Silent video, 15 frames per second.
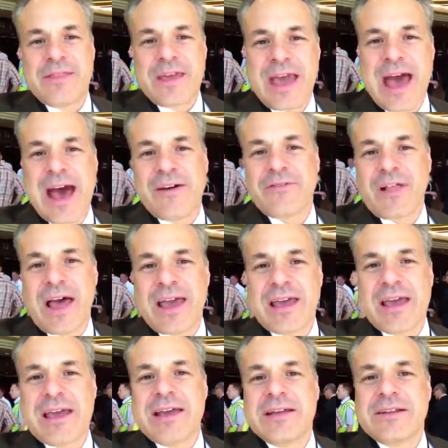They have like
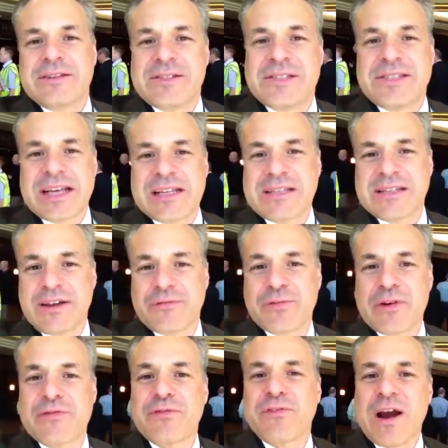6
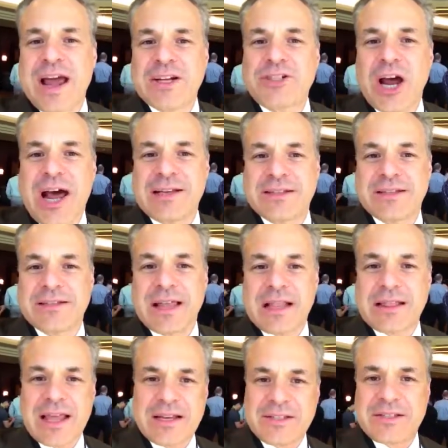different franchises
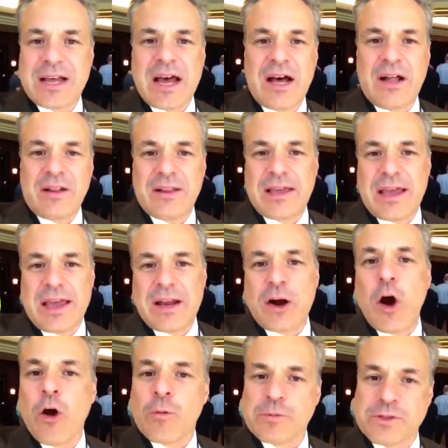that they sell in
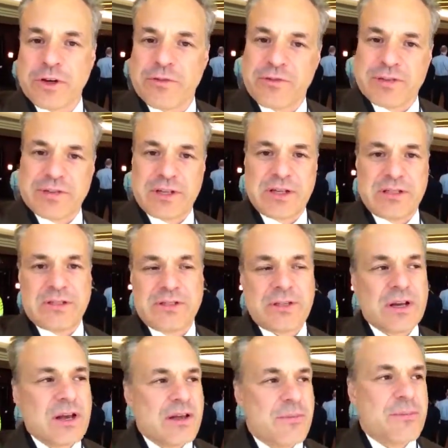home services.
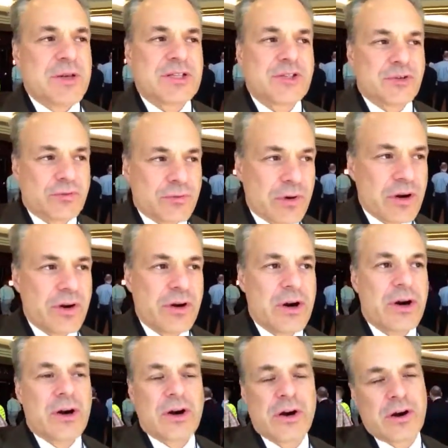Mr.
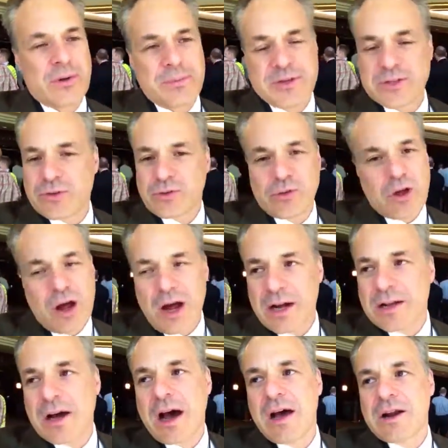Rooter, Mr.
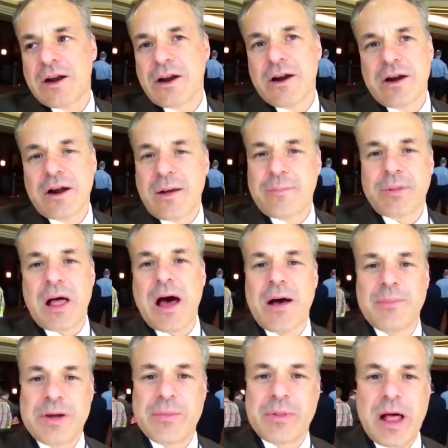Lawn Cutter,
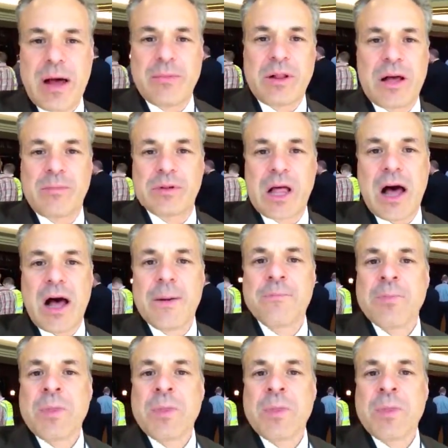blah, blah, blah, blah, blah.